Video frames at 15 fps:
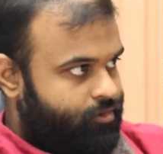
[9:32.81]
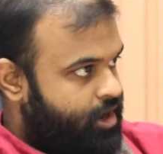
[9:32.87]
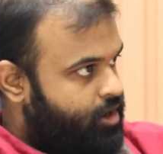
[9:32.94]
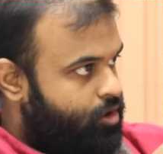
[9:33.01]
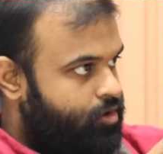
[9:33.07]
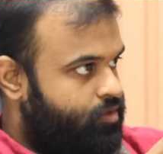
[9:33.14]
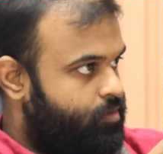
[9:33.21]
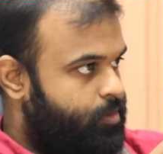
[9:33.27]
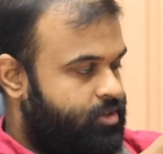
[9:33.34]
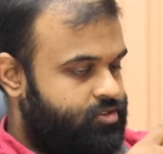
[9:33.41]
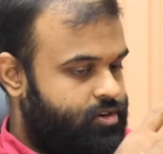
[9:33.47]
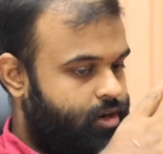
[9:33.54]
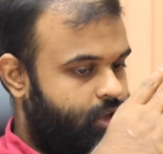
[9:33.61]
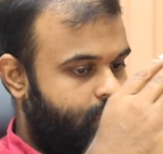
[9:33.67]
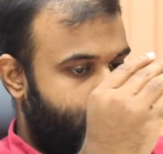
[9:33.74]
went out of the
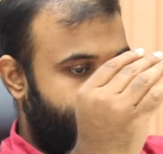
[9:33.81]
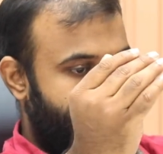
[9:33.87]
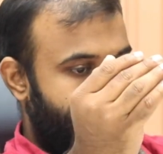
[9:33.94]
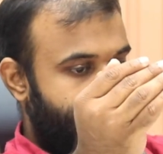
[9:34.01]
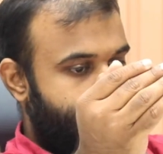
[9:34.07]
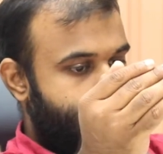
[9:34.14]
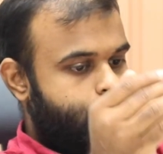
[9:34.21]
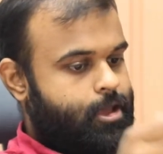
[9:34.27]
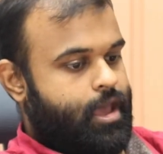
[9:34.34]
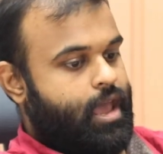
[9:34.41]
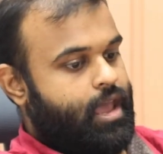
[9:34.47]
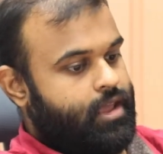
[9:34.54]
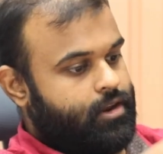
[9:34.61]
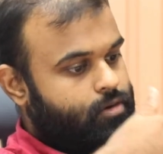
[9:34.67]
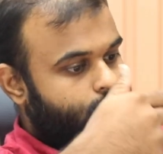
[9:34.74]
picture again.
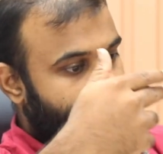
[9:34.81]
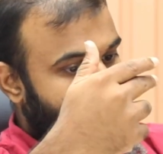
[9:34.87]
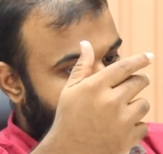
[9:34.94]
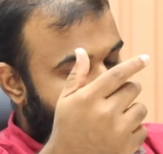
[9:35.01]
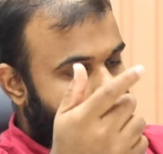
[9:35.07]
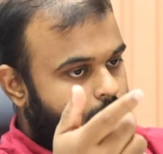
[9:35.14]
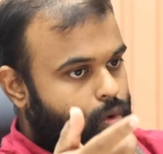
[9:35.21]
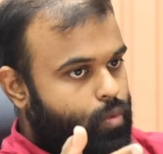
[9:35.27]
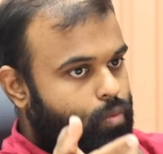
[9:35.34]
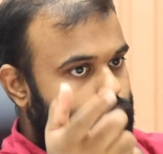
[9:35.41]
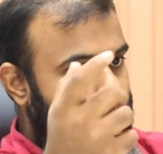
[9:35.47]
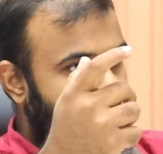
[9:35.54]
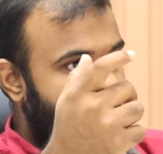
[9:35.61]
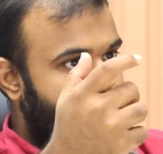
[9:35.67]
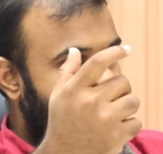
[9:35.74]
And now
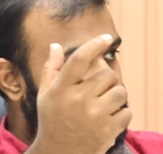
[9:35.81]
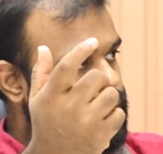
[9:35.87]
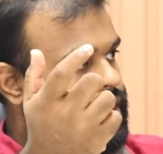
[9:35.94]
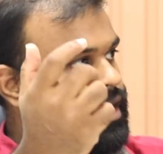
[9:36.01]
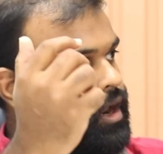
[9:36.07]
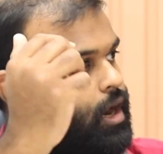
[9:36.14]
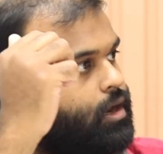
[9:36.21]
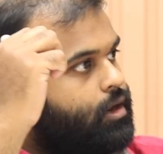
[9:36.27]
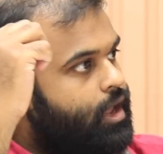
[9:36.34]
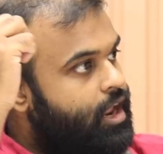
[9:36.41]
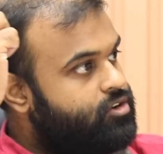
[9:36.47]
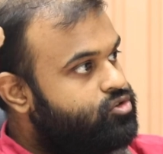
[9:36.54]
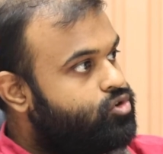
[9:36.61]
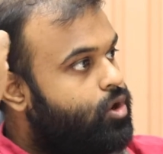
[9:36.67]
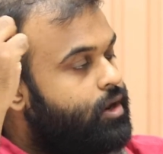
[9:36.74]
we were looking at
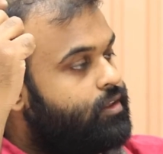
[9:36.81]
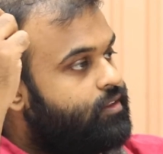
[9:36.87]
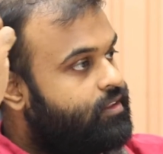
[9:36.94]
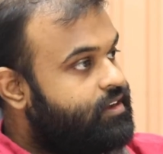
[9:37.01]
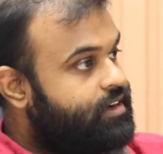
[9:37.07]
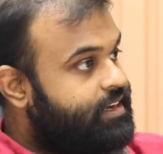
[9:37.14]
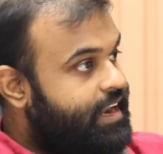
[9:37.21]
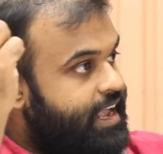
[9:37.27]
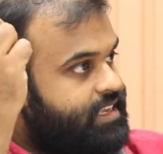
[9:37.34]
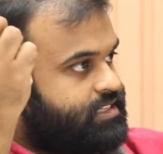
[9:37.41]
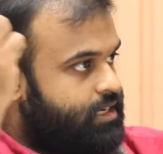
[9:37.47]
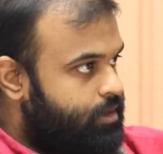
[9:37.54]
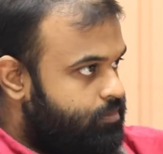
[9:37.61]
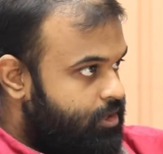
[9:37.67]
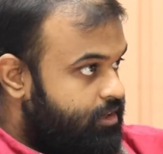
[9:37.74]
ensuring that the tech
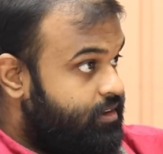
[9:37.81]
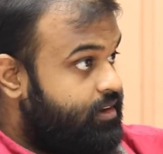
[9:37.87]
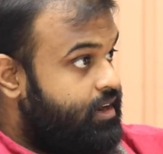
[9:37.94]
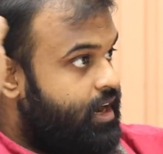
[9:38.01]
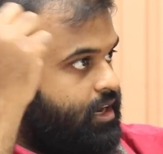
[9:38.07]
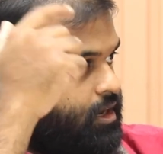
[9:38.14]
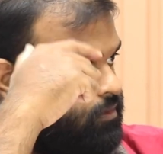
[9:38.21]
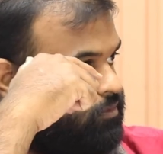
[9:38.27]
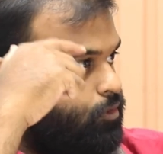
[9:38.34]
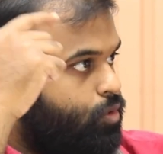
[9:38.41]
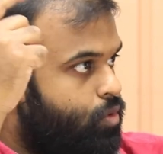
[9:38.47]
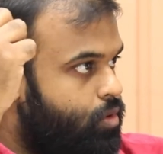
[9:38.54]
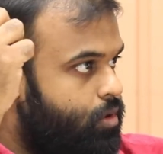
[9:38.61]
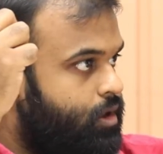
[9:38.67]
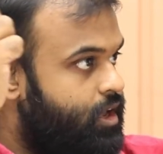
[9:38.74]
setup, that the data
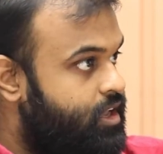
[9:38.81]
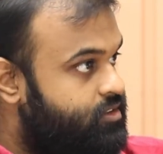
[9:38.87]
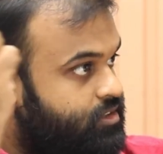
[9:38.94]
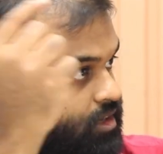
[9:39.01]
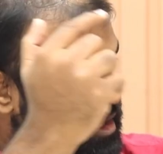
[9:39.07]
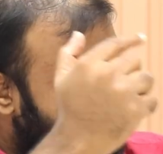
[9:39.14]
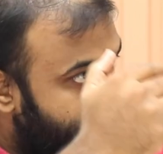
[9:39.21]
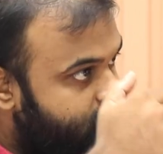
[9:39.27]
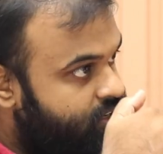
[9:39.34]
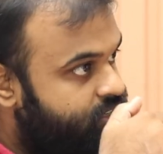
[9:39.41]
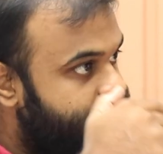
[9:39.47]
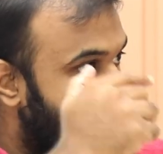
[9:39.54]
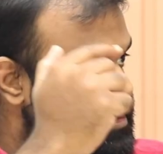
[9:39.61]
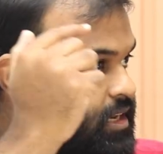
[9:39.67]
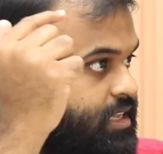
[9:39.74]
flow is
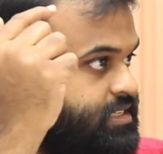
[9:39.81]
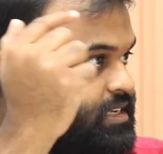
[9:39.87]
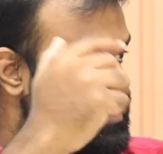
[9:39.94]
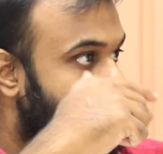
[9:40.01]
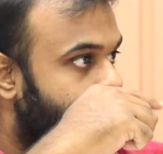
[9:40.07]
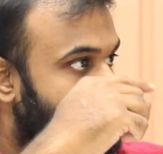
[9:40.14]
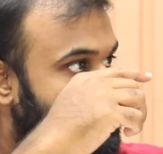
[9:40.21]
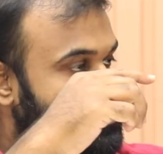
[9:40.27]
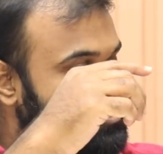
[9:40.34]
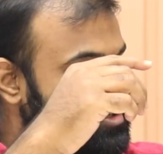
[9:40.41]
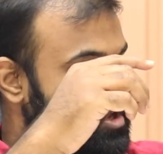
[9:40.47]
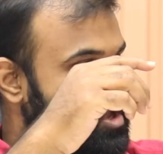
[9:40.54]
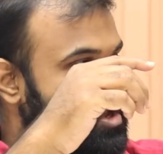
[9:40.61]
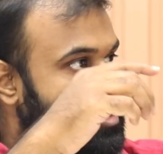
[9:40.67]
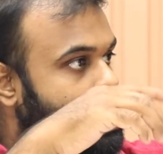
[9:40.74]
consistently set up, because
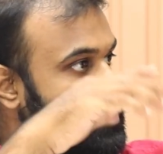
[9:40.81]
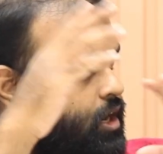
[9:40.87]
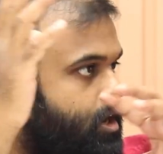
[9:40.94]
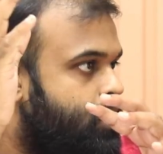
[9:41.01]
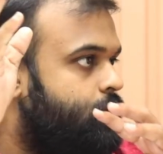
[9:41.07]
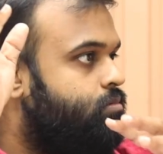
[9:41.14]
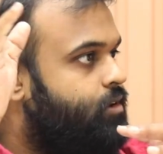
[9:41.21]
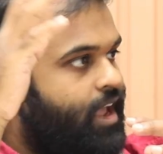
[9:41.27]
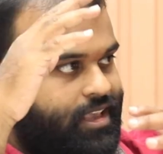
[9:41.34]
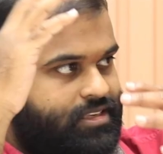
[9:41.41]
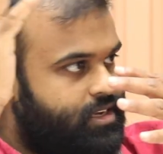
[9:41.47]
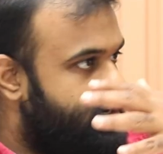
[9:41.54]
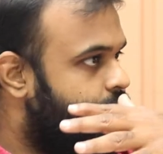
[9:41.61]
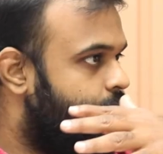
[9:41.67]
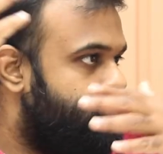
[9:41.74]
earlier tech
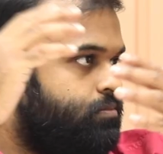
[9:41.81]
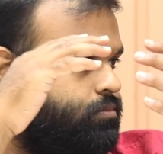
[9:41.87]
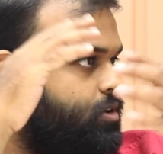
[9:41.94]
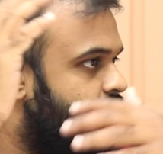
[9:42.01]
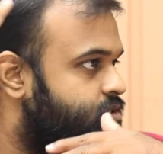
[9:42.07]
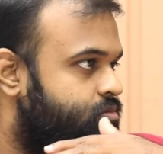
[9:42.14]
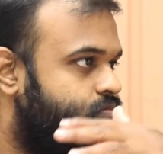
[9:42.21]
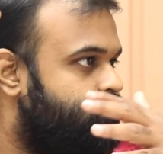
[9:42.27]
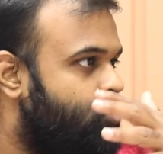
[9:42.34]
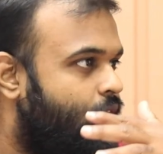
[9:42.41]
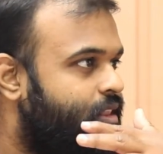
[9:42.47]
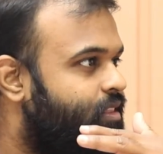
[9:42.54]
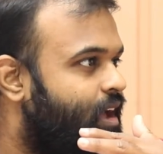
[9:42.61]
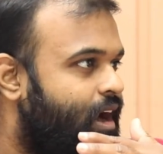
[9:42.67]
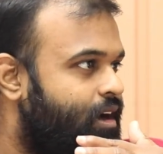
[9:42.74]
setup is
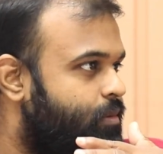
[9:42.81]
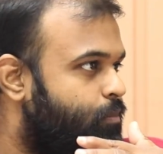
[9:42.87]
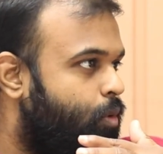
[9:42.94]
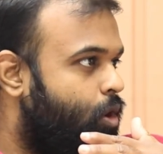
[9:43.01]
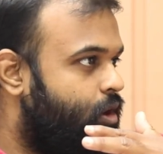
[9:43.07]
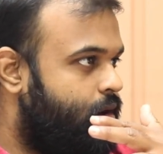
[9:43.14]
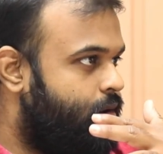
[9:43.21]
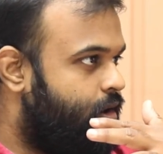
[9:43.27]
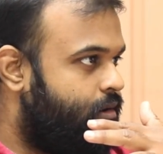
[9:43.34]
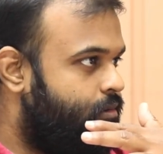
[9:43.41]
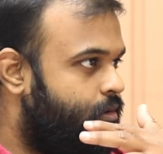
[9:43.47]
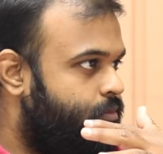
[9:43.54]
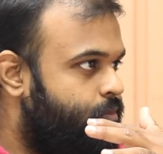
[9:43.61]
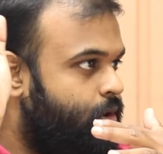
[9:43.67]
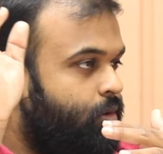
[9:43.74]
not that important,
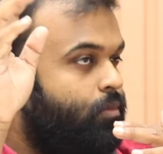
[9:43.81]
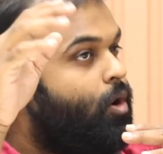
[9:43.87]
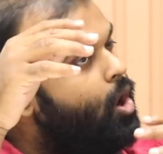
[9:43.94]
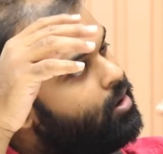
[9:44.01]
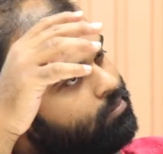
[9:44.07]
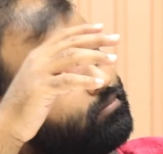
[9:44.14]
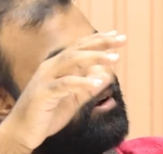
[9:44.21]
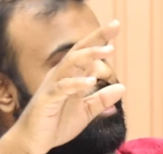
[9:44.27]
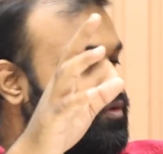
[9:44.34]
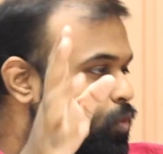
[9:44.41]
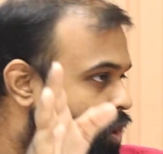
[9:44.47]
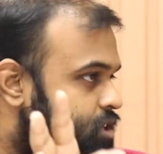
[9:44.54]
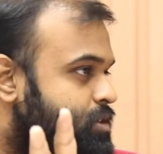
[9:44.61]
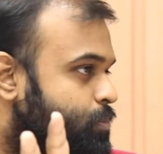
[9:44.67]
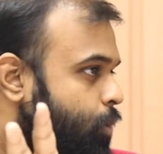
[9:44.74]
or it
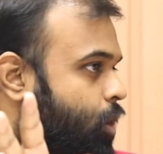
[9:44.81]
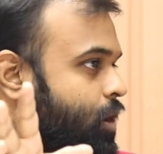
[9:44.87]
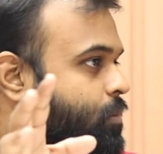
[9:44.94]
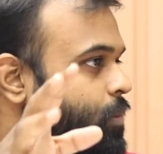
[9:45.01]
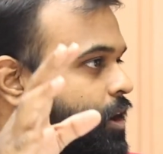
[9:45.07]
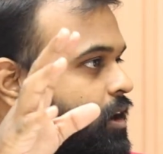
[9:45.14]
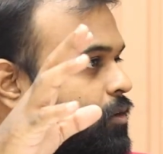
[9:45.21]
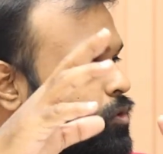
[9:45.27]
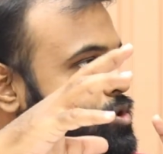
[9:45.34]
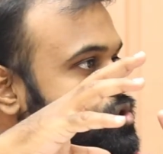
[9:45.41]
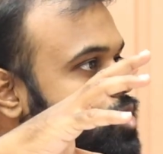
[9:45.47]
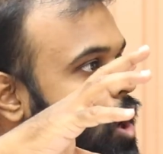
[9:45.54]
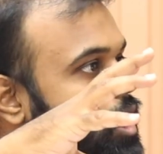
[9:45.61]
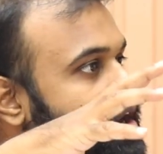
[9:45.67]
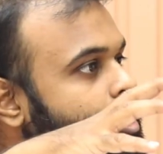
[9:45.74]
was important, but it was
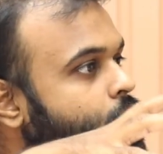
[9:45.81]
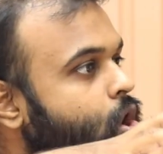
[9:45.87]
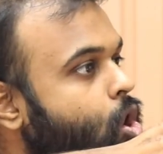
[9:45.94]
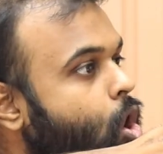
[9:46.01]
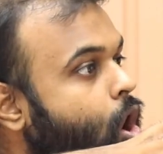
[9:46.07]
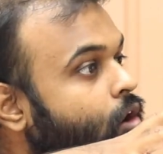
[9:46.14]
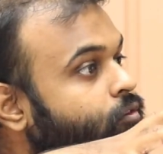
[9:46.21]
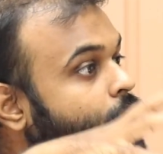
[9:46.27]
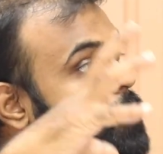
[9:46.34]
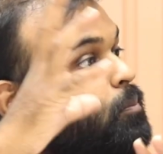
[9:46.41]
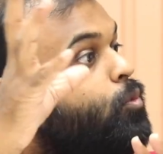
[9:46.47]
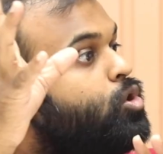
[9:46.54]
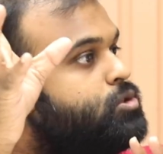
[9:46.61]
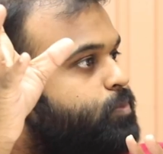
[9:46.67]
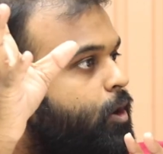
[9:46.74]
not of
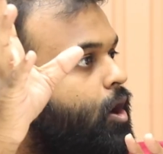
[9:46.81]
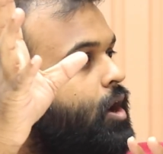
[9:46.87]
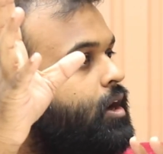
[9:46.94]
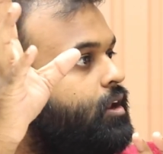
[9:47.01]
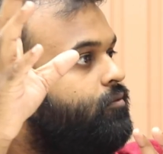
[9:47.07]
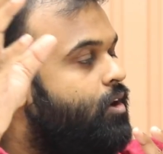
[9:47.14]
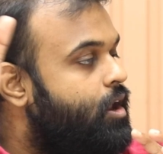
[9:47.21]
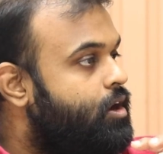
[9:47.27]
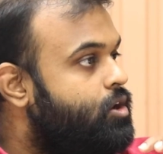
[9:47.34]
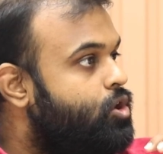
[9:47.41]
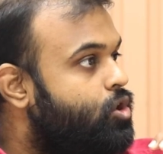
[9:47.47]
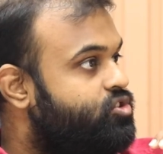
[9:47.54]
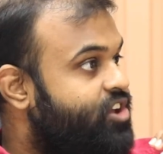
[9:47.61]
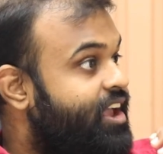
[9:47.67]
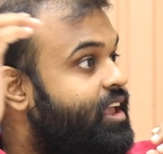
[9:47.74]
utmost priority, wherein
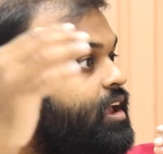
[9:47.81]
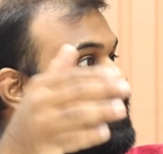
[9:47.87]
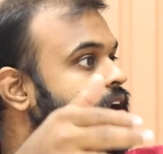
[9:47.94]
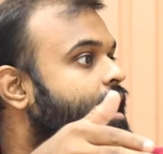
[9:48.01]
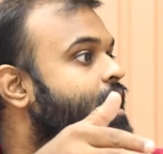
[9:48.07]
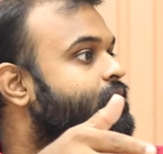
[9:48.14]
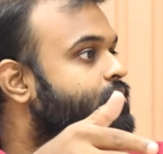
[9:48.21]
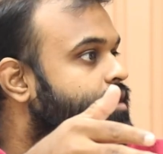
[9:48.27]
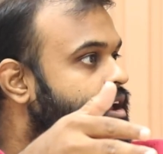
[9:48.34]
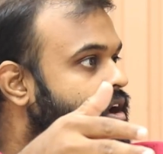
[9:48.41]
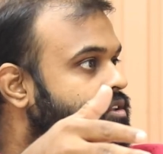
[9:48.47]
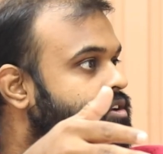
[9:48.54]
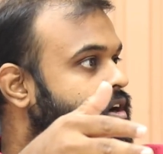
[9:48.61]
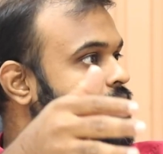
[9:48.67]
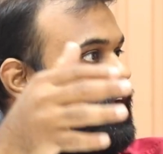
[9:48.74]
you're checking it every
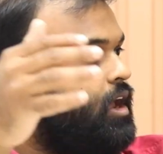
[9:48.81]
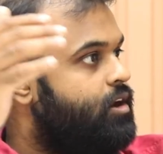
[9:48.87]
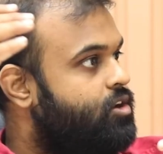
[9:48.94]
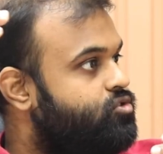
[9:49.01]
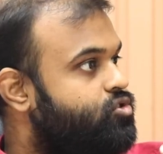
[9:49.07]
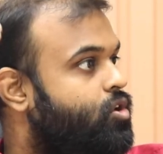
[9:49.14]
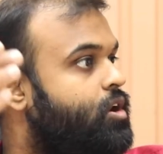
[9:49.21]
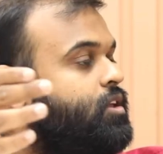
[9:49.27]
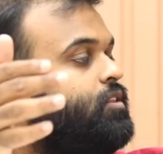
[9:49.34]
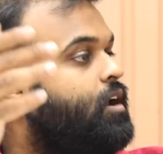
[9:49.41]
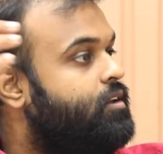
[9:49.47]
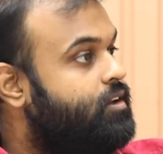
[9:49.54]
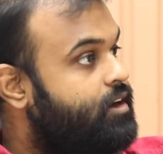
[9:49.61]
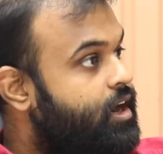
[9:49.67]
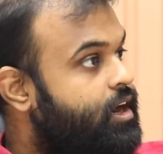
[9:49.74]
other day and ensuring
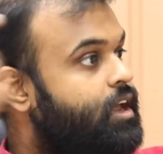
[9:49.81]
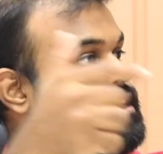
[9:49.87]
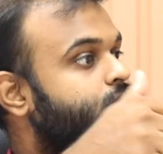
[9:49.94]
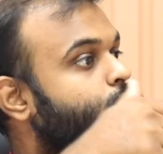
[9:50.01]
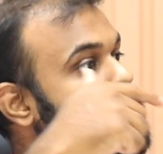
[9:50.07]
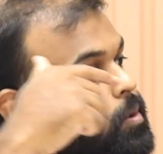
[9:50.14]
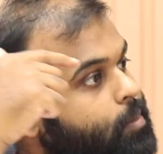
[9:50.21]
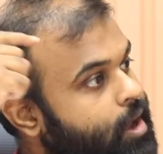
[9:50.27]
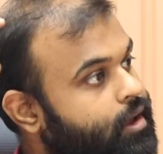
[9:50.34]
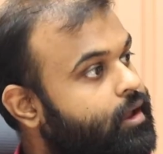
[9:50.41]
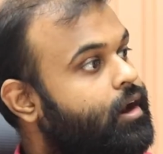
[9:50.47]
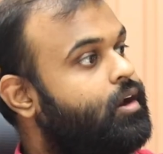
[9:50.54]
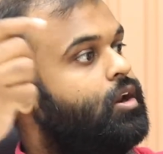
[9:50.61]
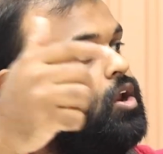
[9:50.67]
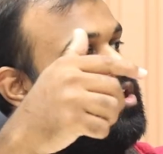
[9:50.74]
that the data is flowing back
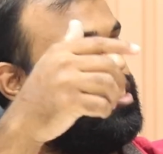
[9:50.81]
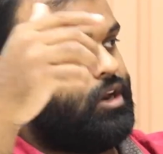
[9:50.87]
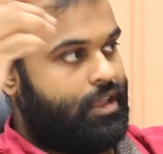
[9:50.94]
correctly or not.